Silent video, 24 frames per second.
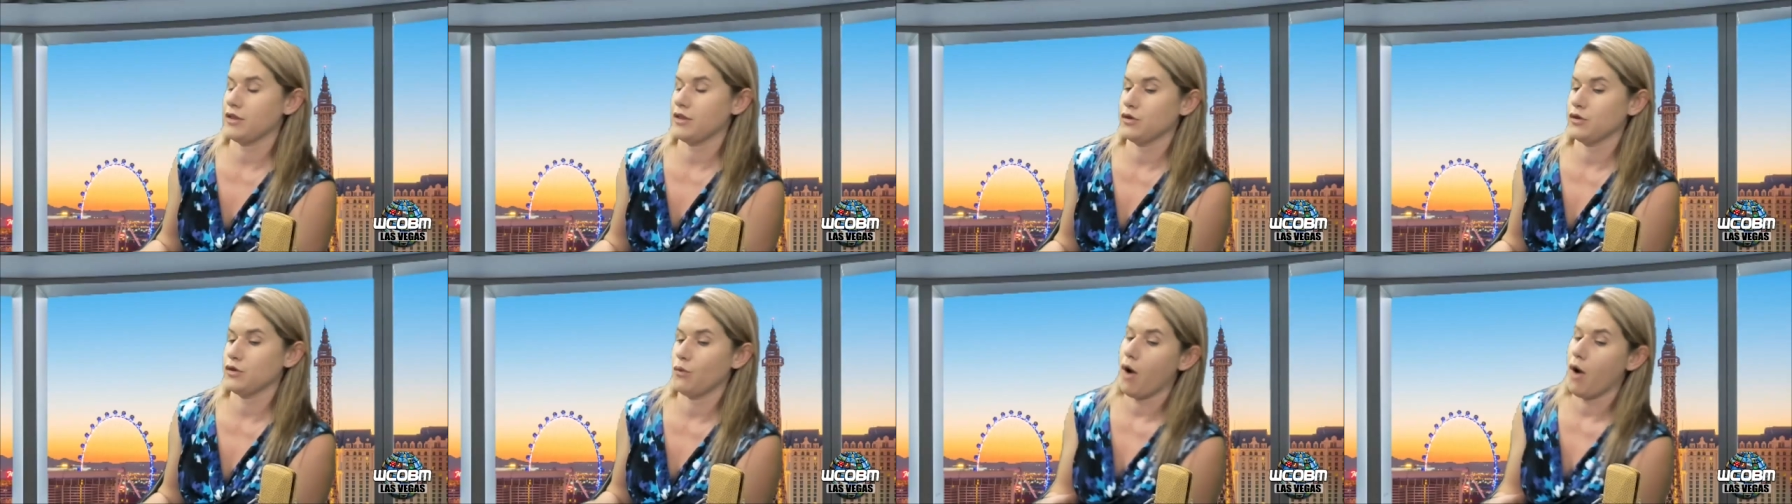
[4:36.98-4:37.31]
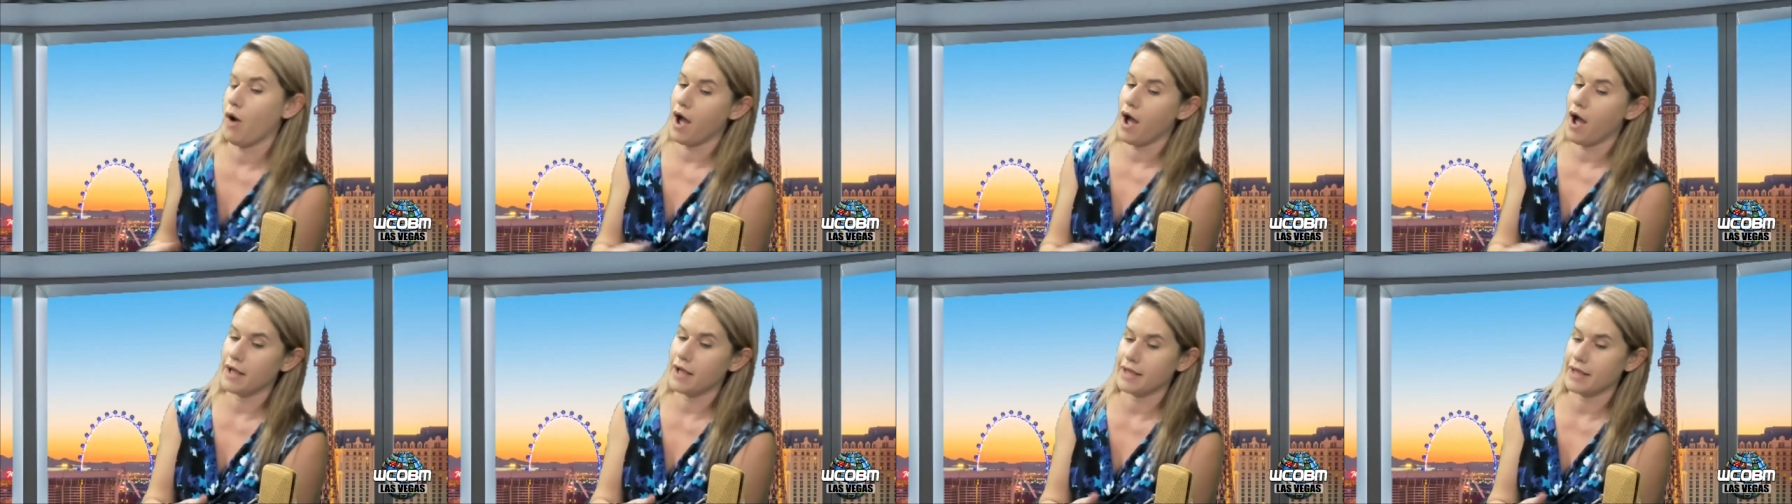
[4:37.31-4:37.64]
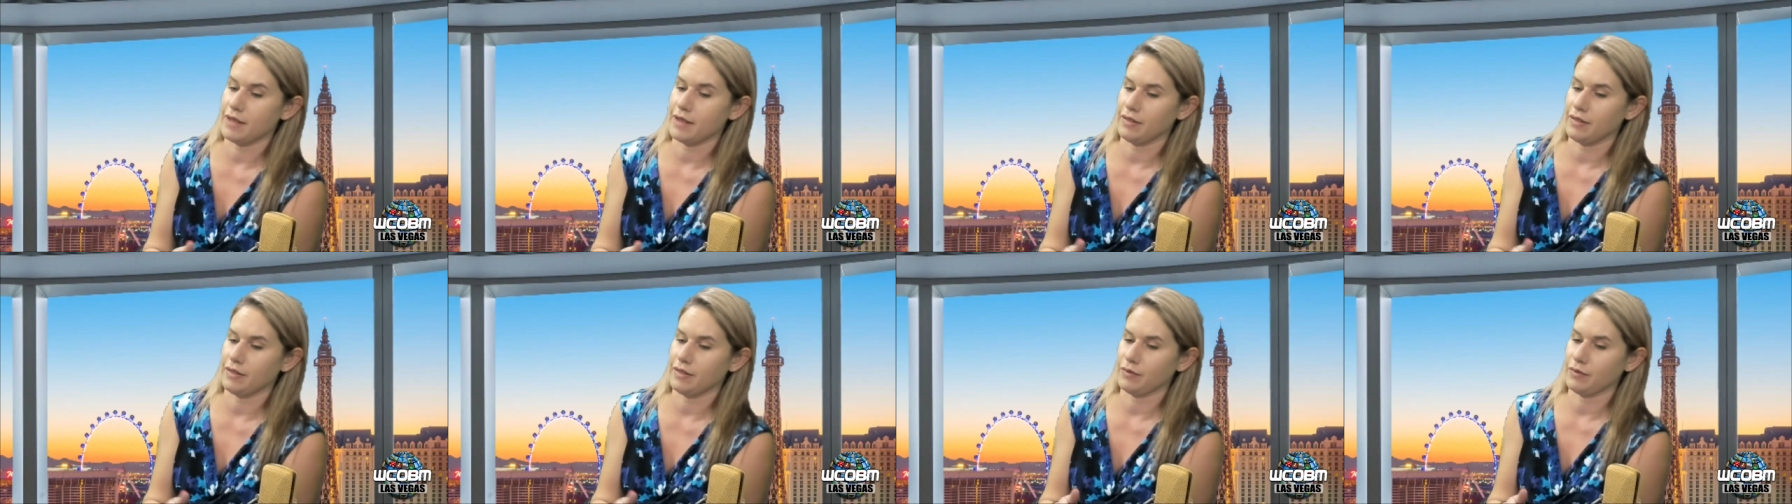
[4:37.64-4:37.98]
you want
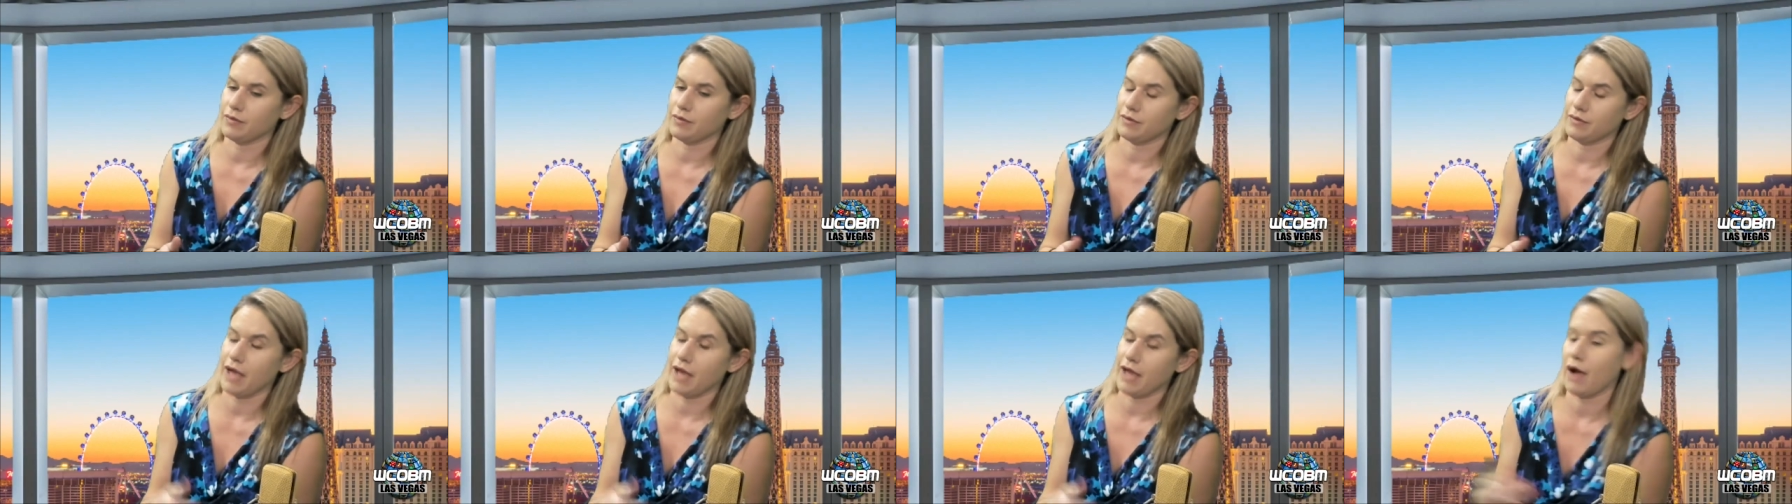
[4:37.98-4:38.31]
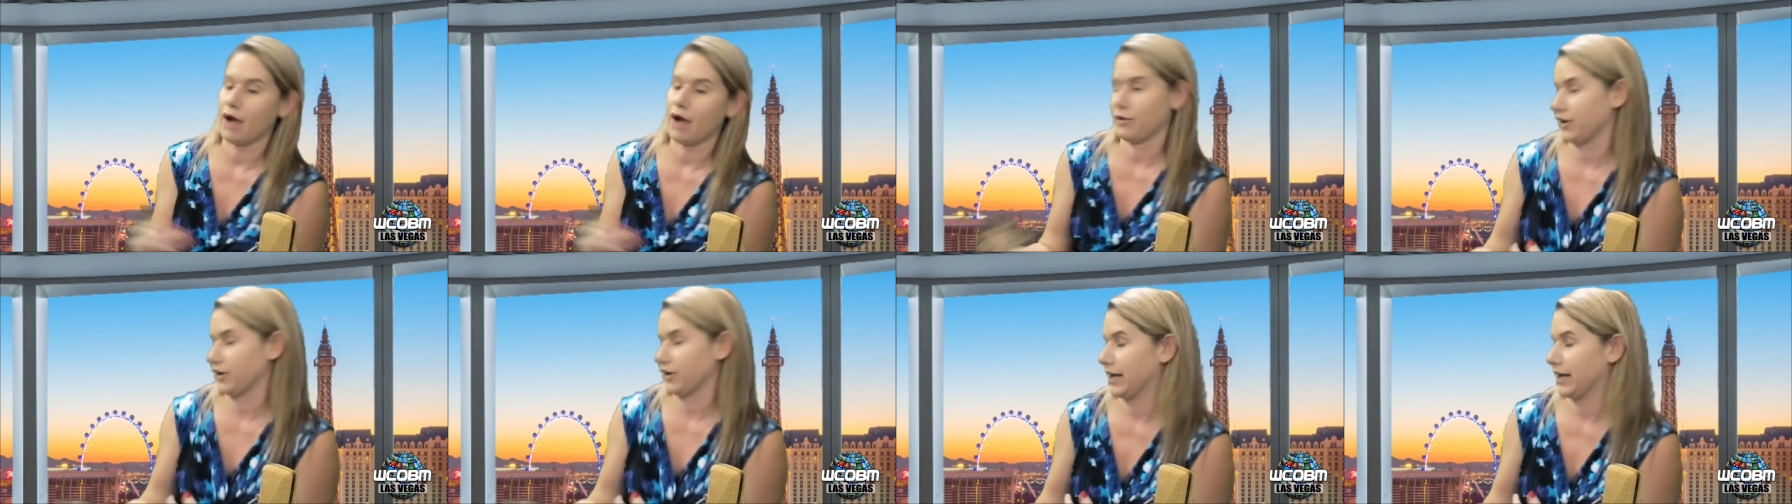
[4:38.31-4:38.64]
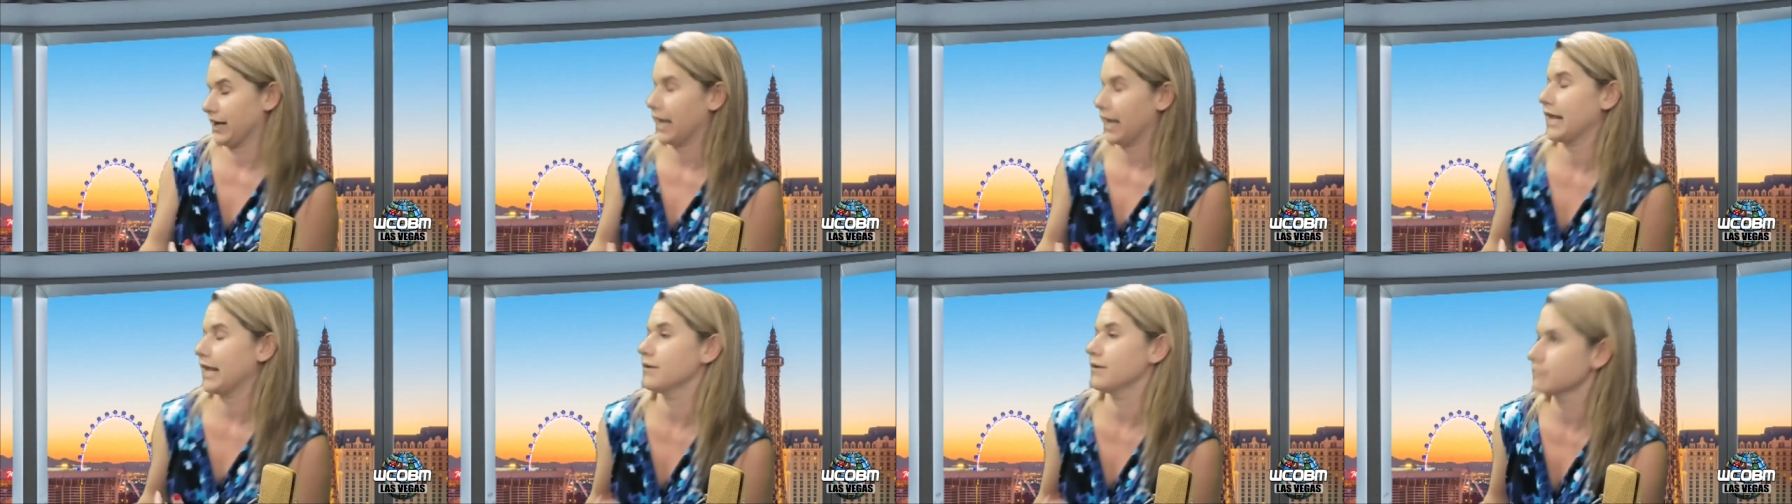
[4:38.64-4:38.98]
and how you're going to
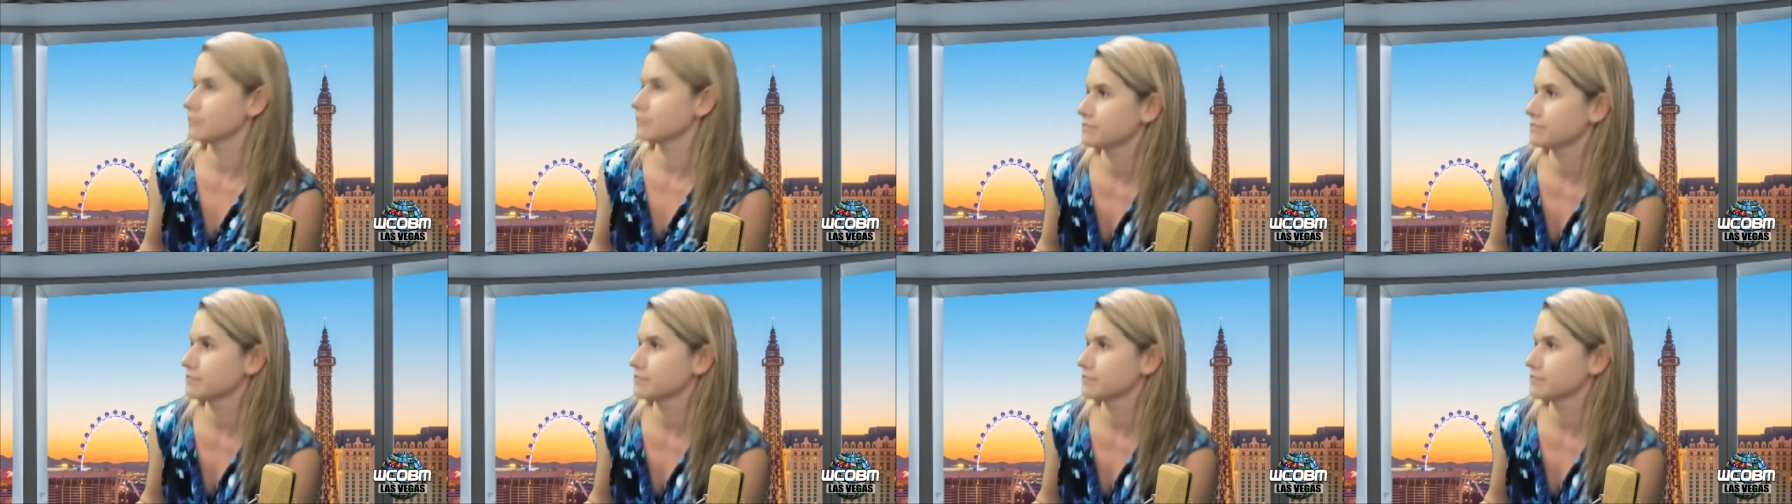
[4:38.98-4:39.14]
get it